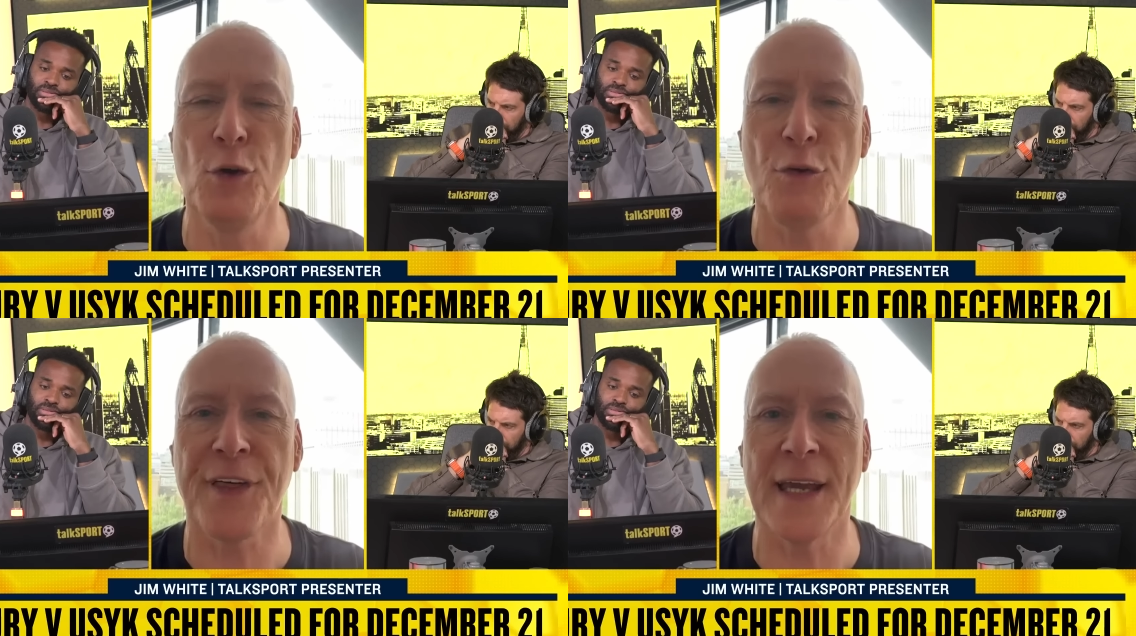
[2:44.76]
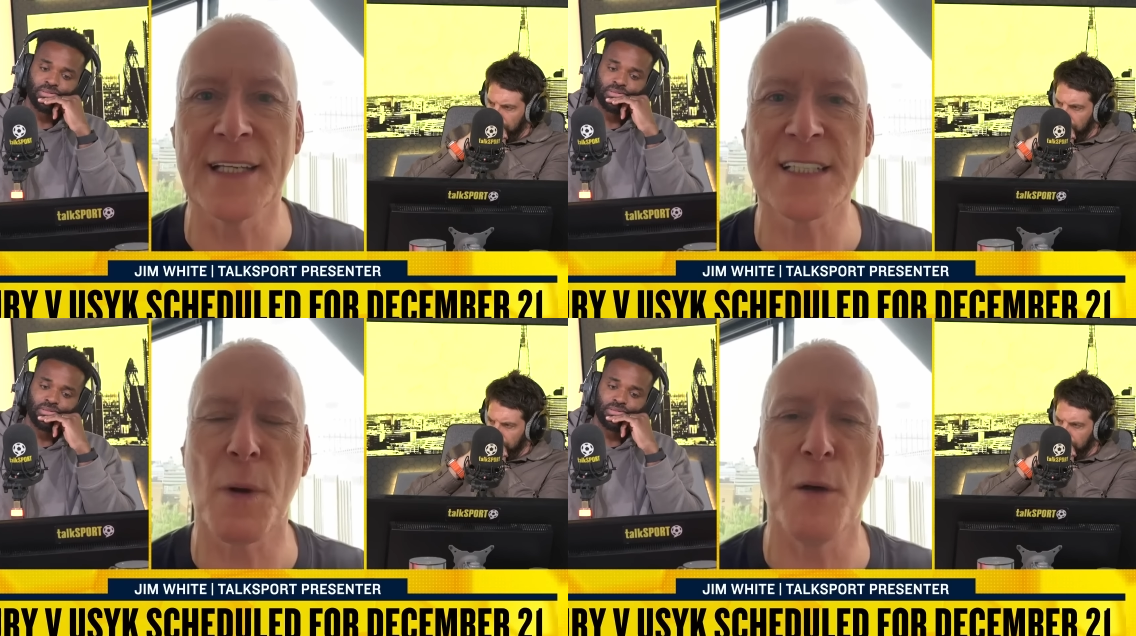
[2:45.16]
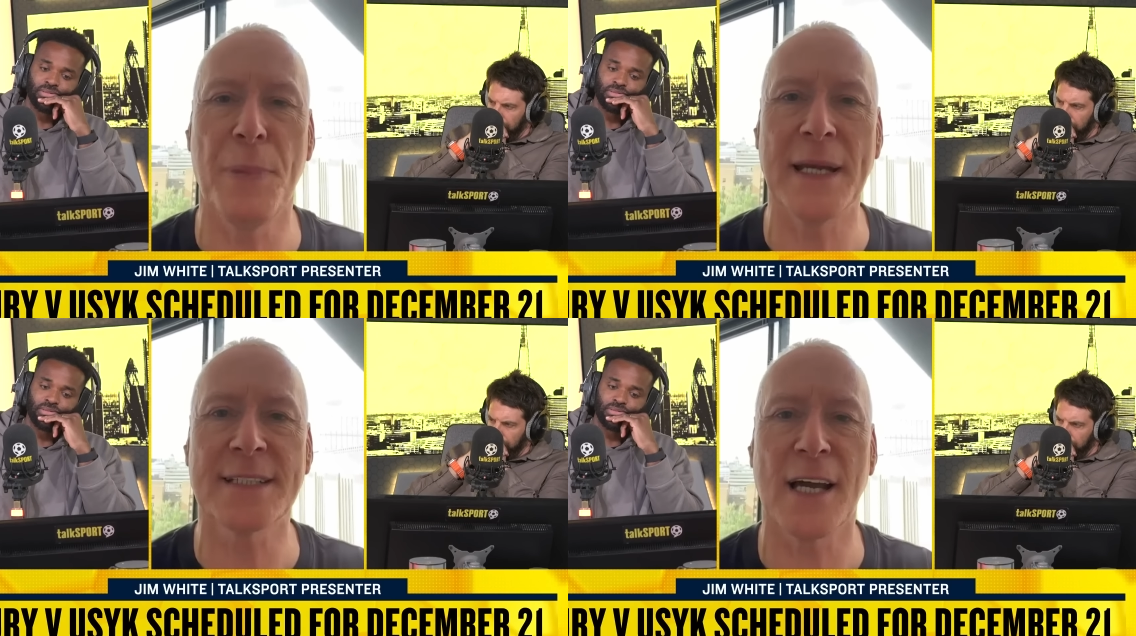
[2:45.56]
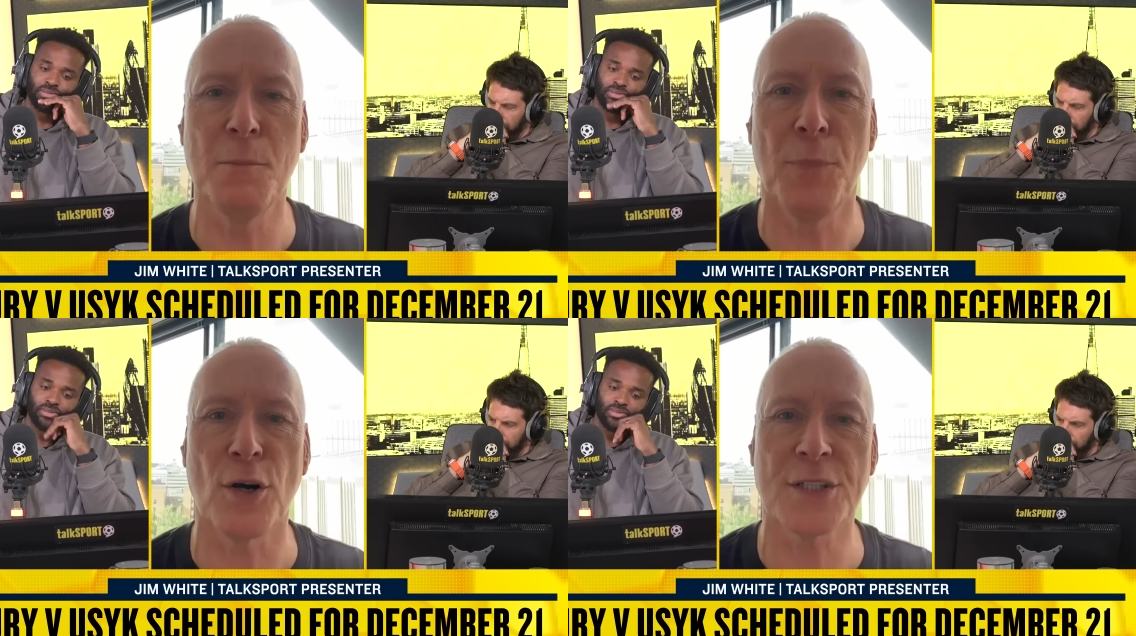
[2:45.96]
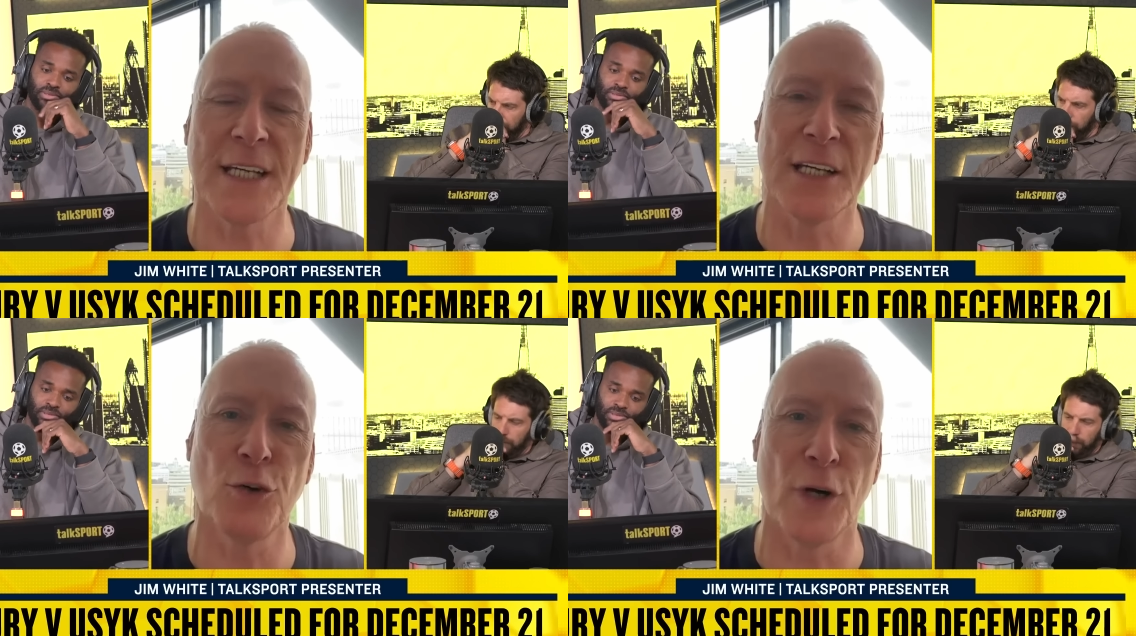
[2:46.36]
Speaker 1: few things about big time
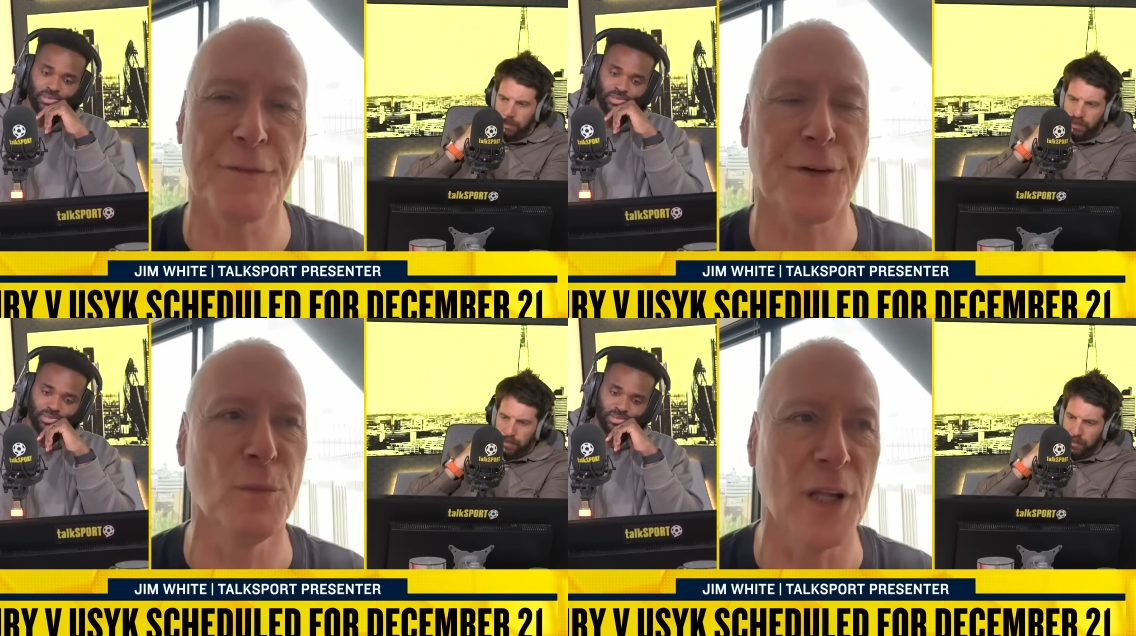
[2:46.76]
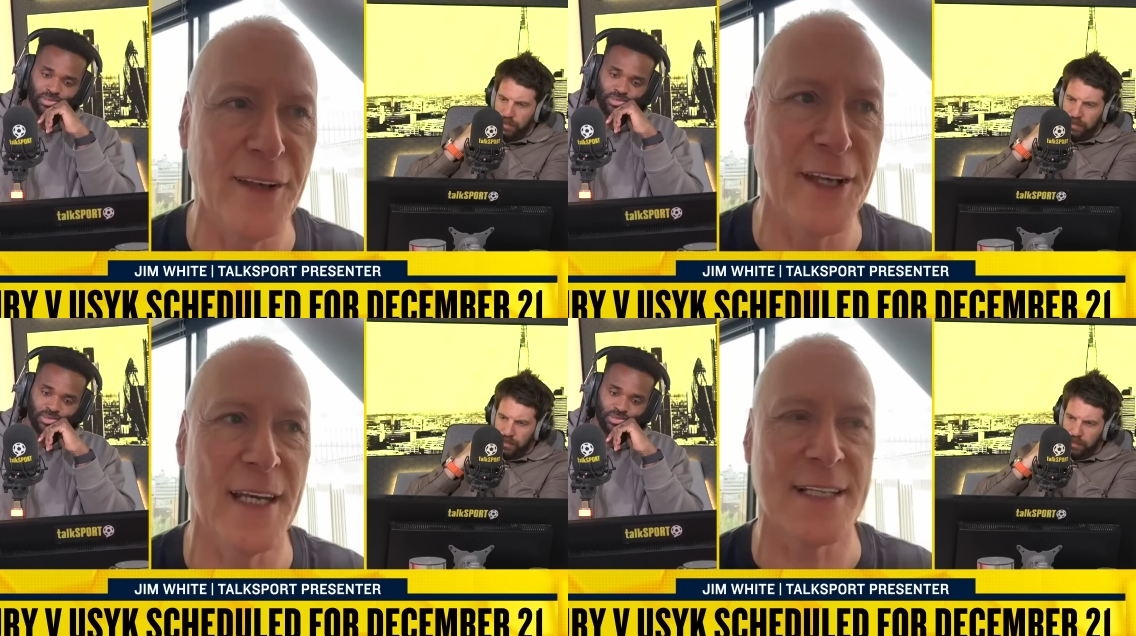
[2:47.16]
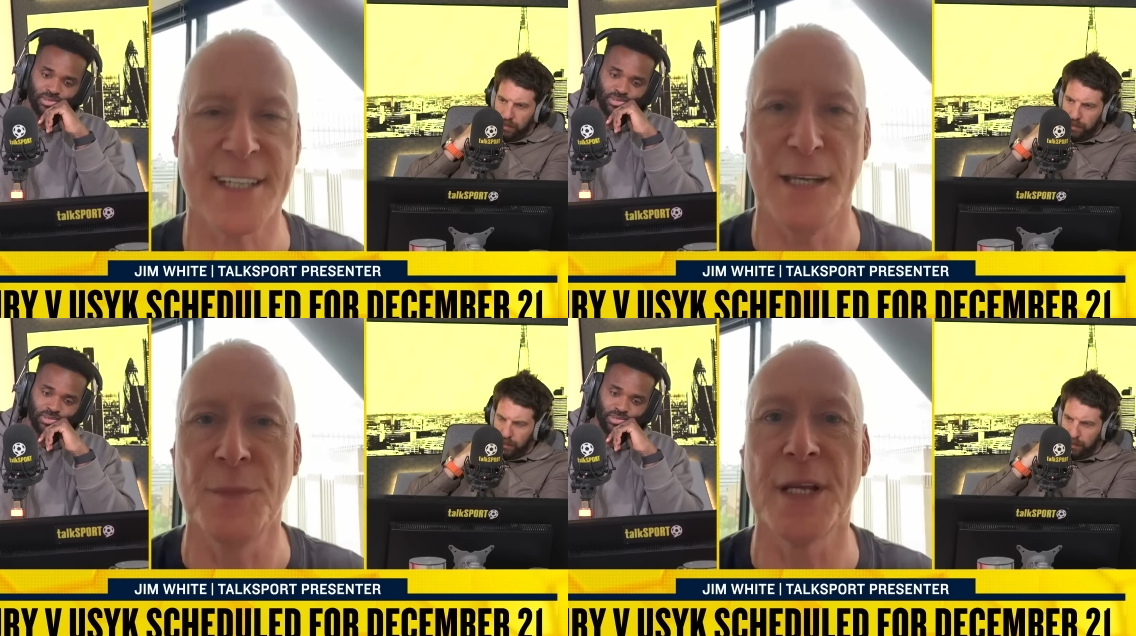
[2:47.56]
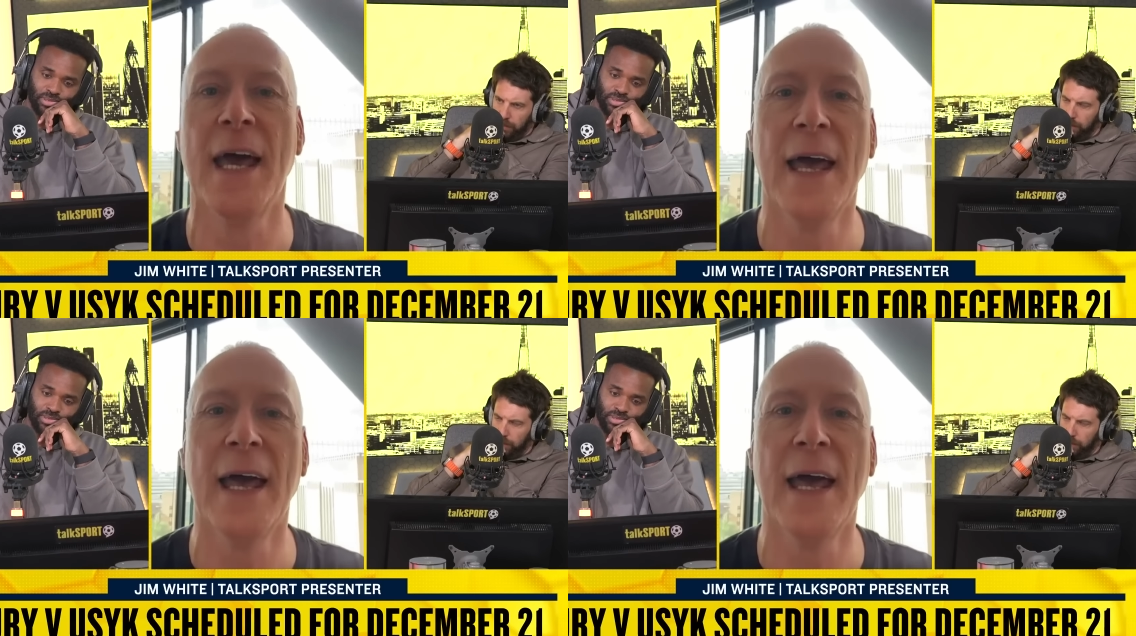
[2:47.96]
boxing going from London, it seemed,